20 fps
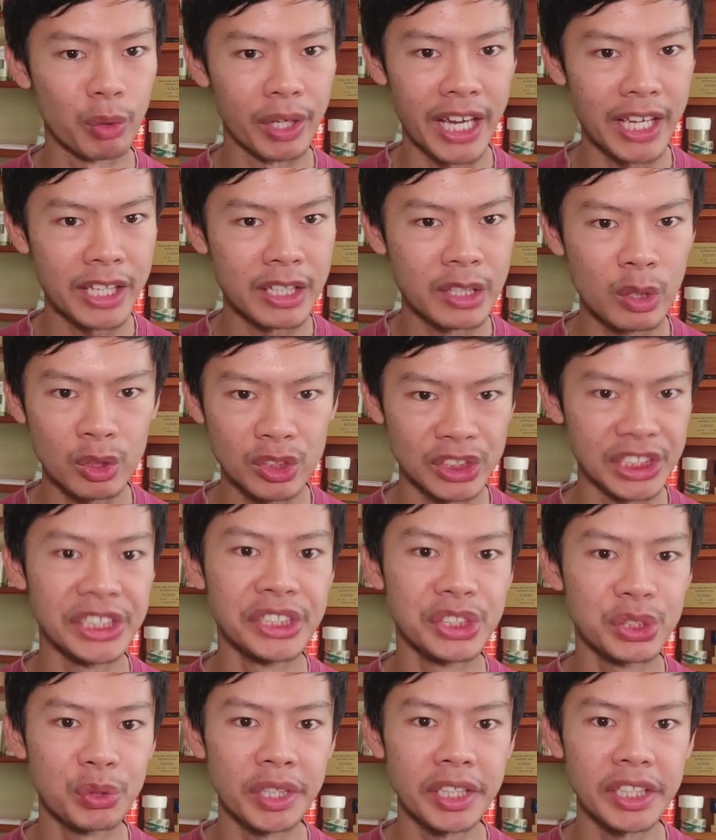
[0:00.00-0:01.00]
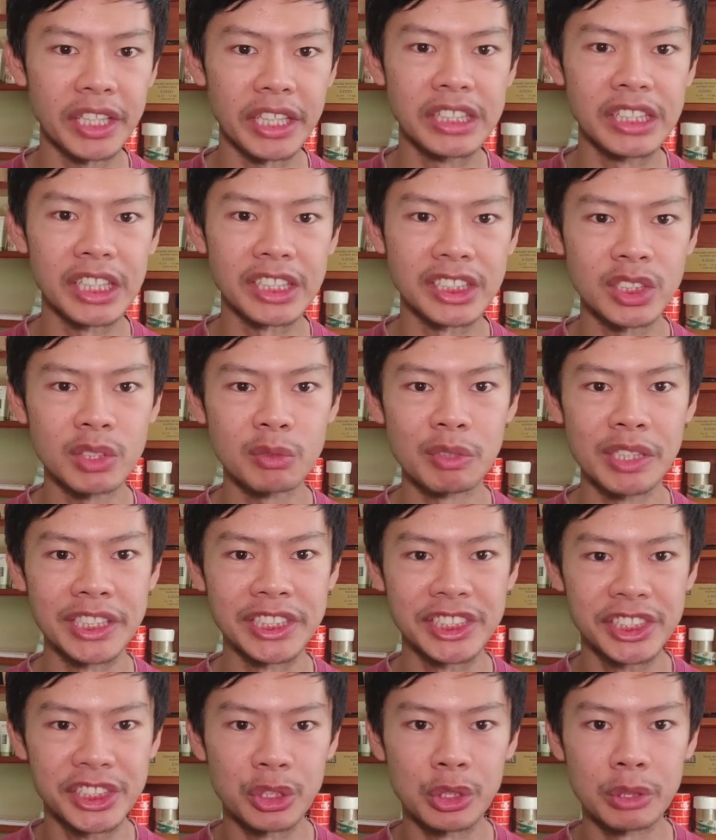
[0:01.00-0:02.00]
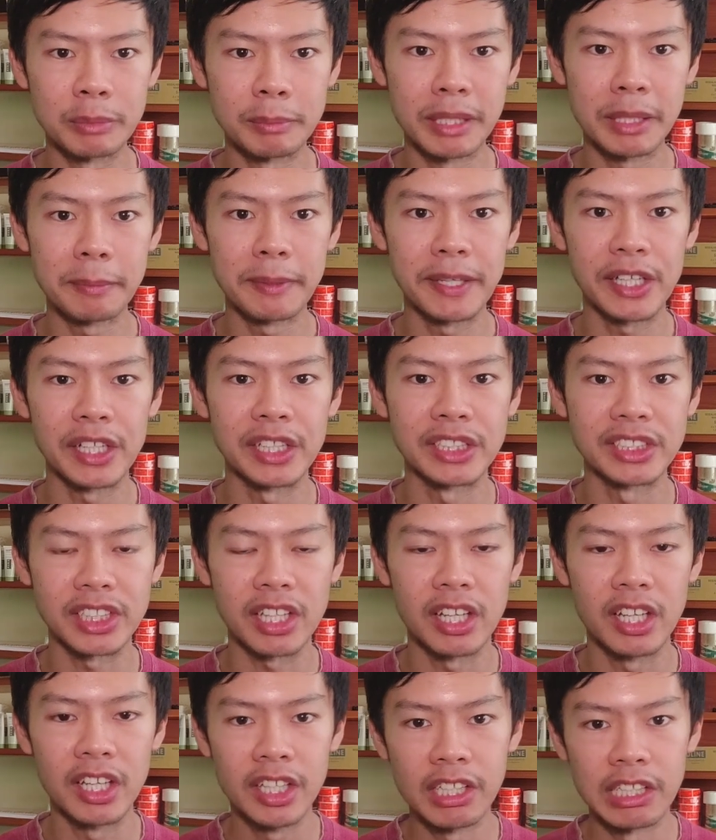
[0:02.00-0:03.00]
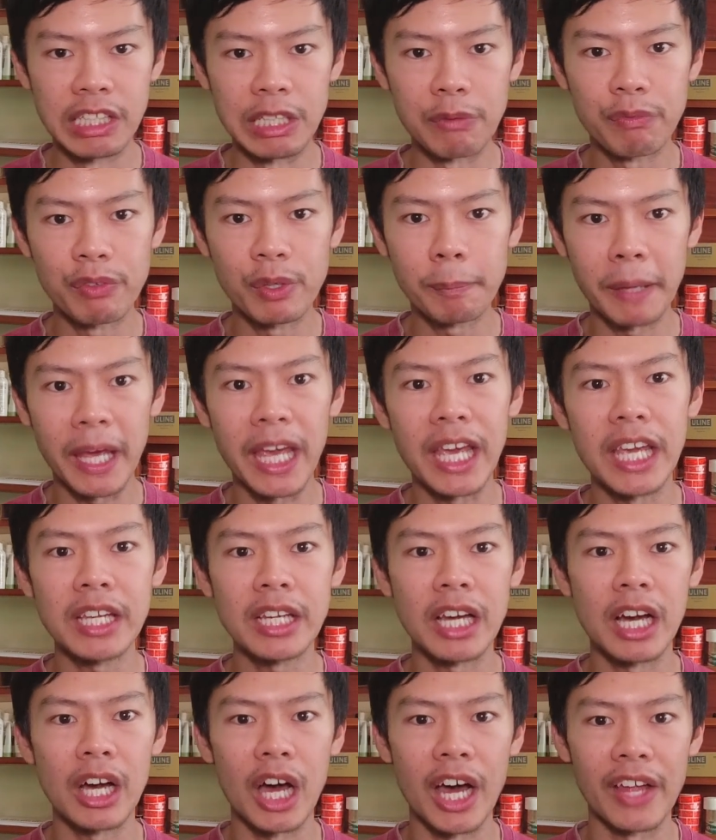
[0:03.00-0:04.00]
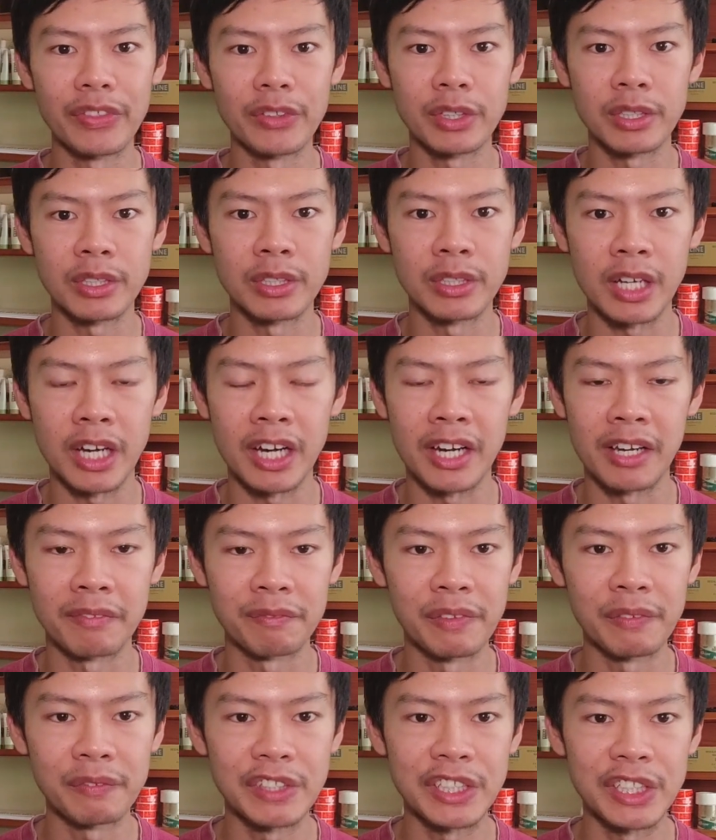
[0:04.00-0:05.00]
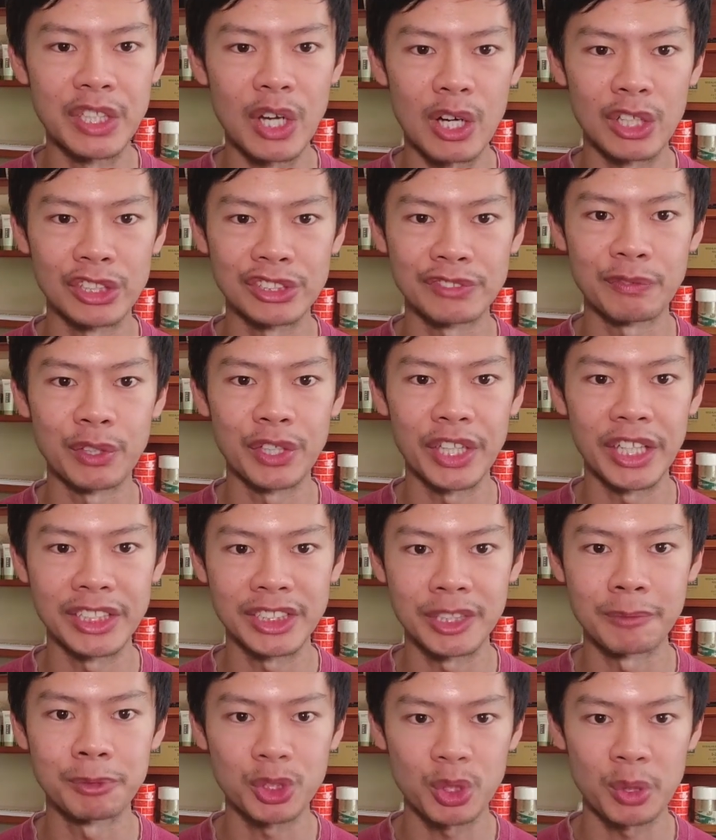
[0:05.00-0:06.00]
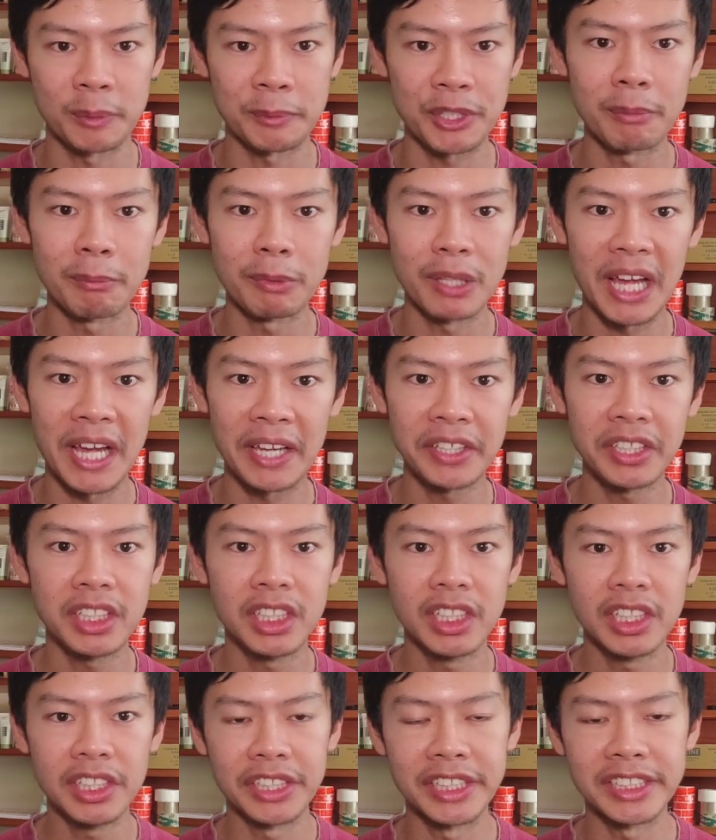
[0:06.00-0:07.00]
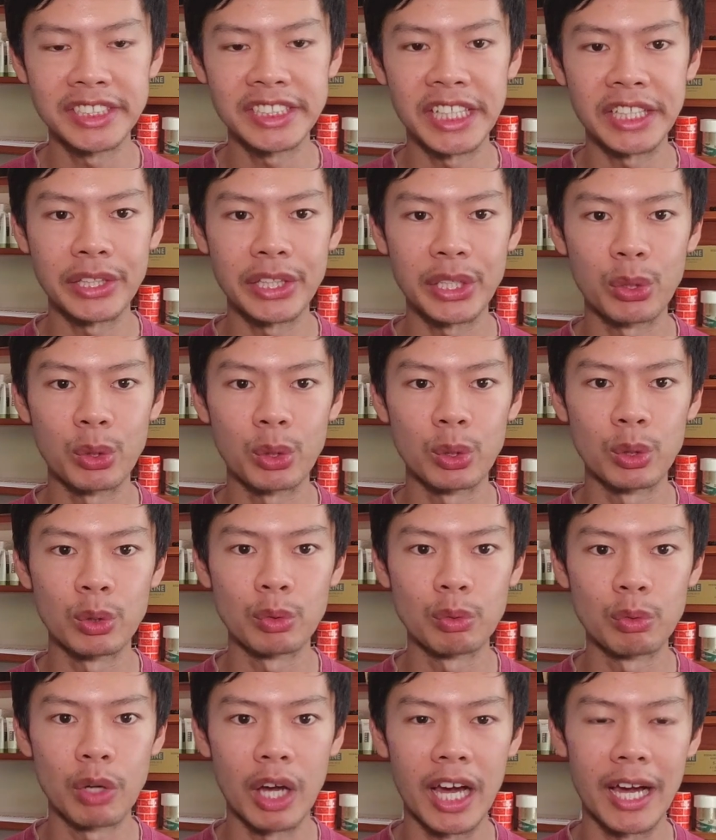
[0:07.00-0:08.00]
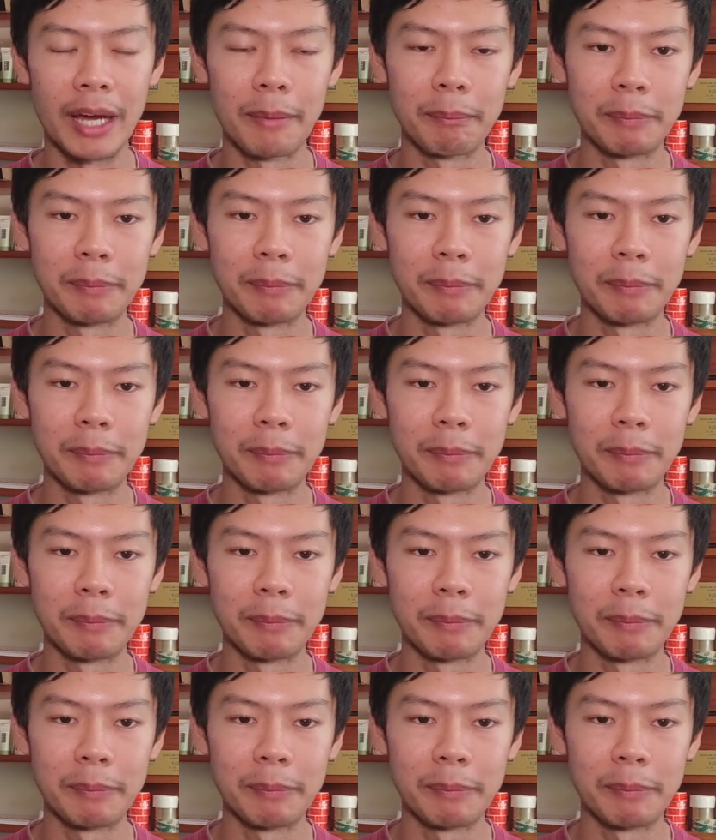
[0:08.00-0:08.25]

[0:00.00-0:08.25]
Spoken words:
When I looked into it, it doesn't really suit me because if you're paying under $50 for their subscription plan, they said they'll